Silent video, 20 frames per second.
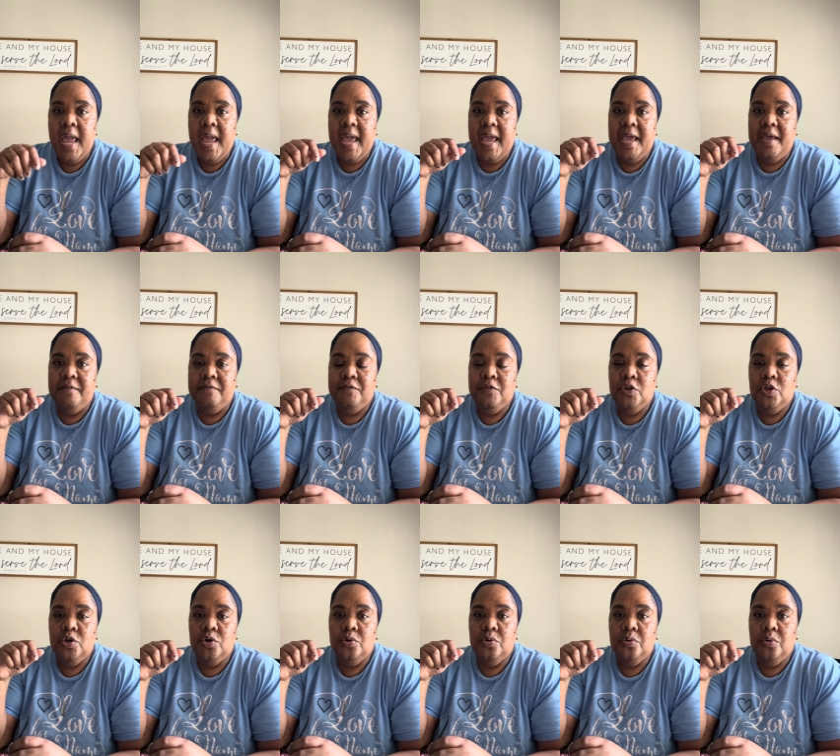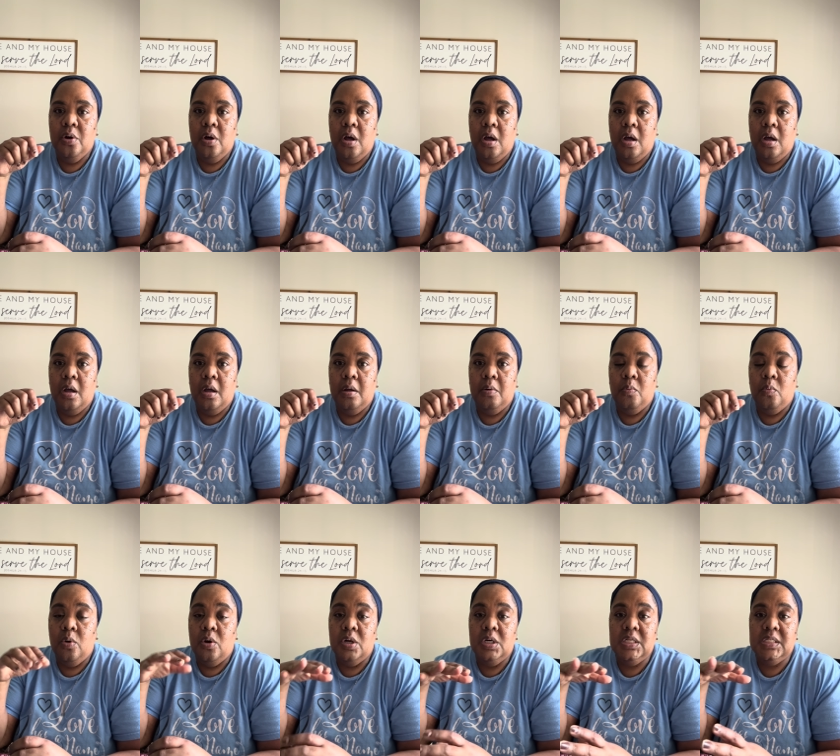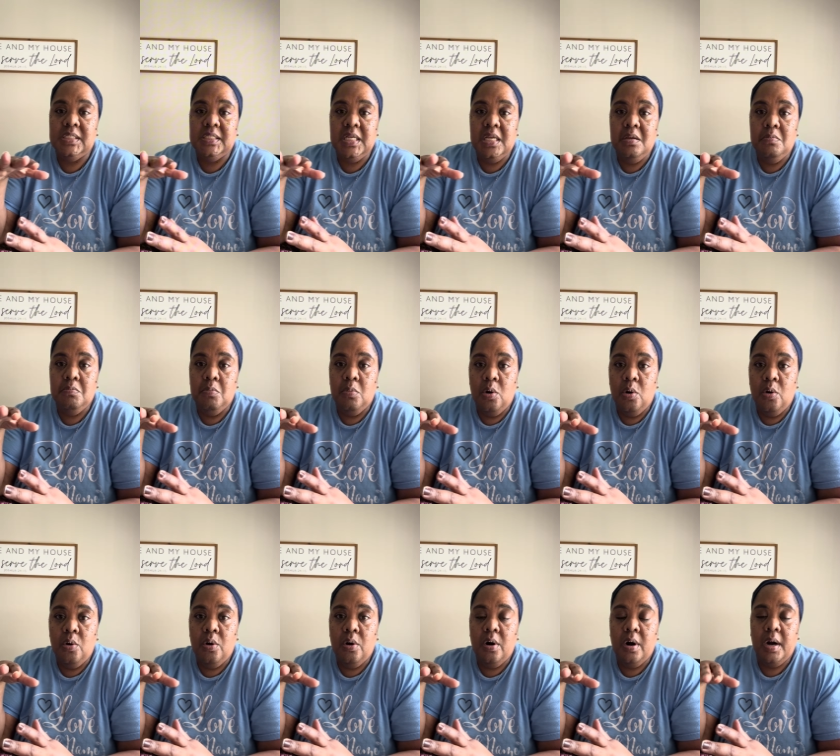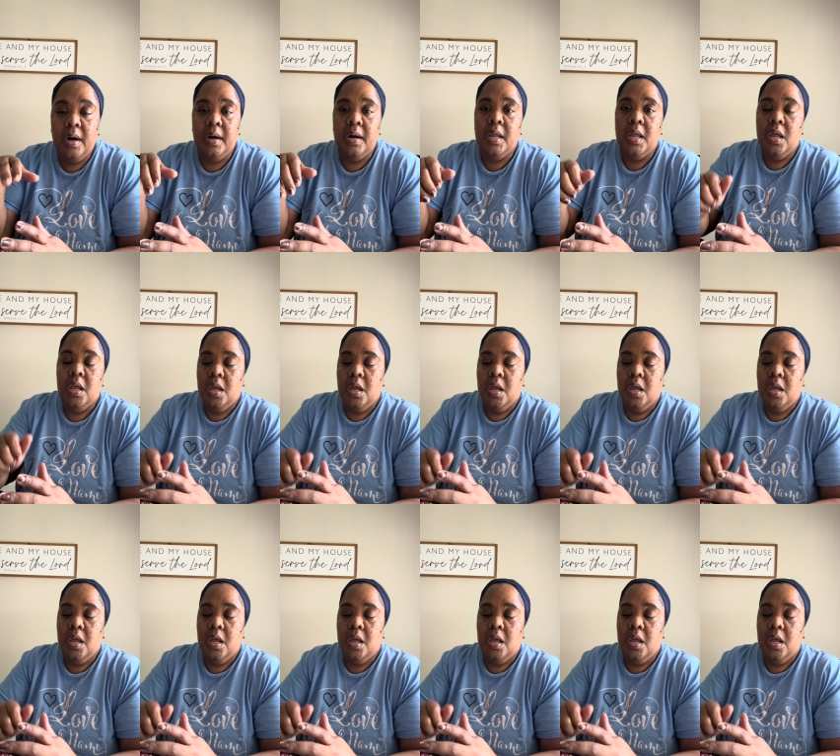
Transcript: if you want to see more,